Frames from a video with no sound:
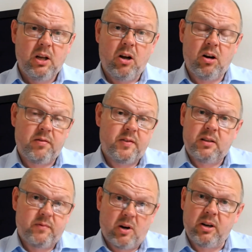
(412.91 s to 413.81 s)

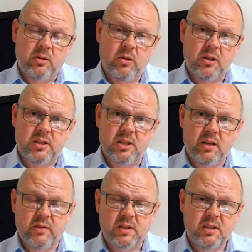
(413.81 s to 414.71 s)
offer very good quality
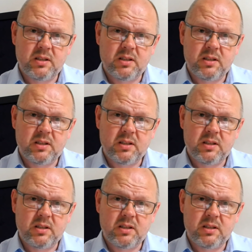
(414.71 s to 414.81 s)
services.